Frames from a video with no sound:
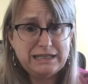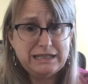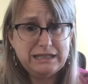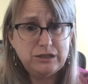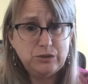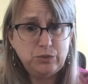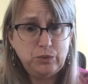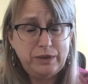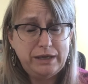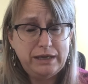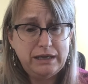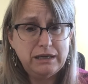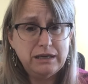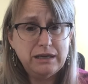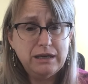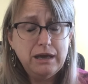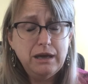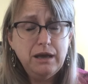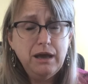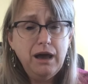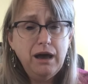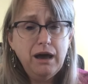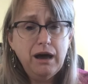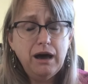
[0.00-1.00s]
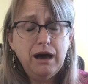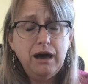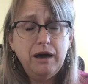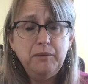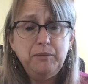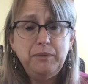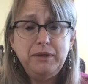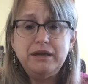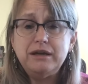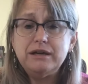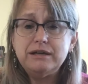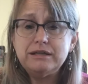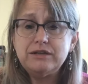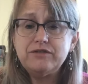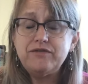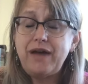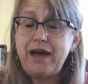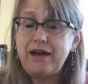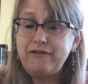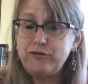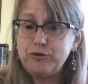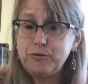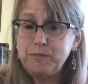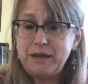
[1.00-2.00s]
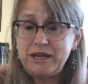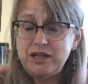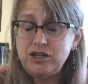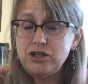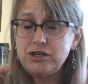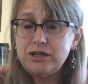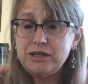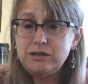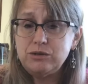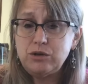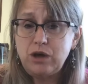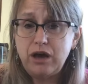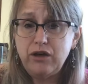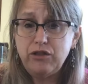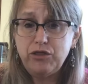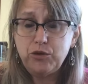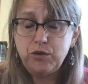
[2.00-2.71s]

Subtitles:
this week because of affirmation.